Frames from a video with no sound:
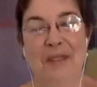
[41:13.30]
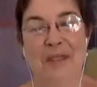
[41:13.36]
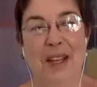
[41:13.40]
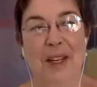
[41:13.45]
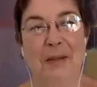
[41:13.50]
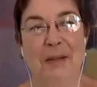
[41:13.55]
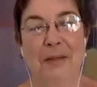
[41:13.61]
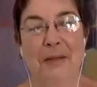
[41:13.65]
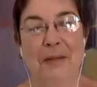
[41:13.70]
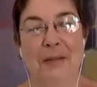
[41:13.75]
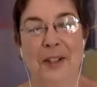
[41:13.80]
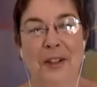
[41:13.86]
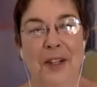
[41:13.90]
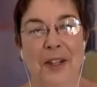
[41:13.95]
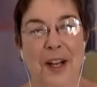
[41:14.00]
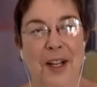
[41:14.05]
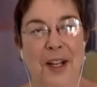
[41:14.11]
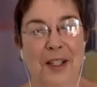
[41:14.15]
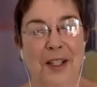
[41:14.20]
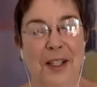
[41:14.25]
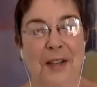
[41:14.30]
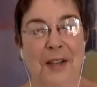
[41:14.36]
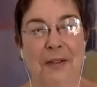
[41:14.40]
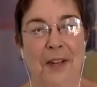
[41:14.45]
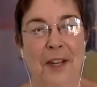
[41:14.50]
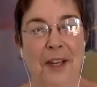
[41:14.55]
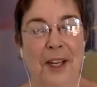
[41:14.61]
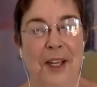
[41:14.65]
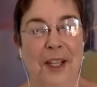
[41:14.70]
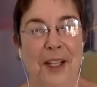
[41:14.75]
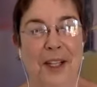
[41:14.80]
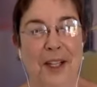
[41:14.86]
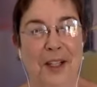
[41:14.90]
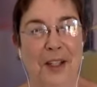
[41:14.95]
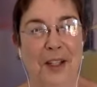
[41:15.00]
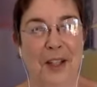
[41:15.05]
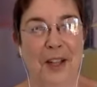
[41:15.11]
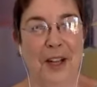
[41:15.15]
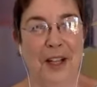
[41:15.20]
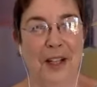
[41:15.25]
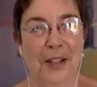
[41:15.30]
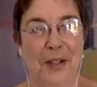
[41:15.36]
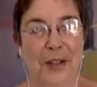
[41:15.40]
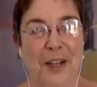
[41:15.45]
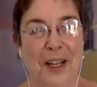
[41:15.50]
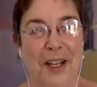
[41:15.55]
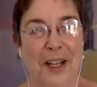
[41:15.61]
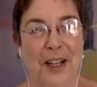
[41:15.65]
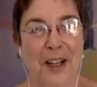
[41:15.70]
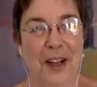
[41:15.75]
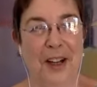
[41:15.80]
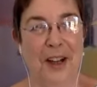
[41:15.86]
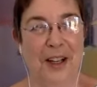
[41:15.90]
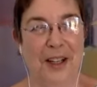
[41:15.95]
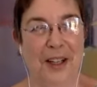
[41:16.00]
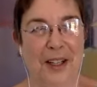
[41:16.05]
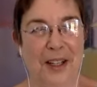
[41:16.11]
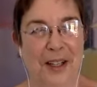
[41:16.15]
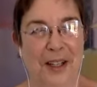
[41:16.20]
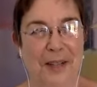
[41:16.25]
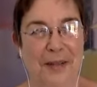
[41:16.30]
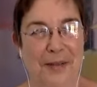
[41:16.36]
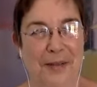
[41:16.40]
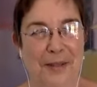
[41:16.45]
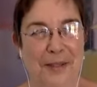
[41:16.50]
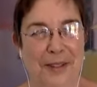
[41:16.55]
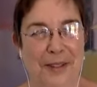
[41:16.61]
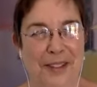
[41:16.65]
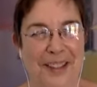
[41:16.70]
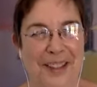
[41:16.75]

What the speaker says: if you're not deviating, you're not trying hard enough.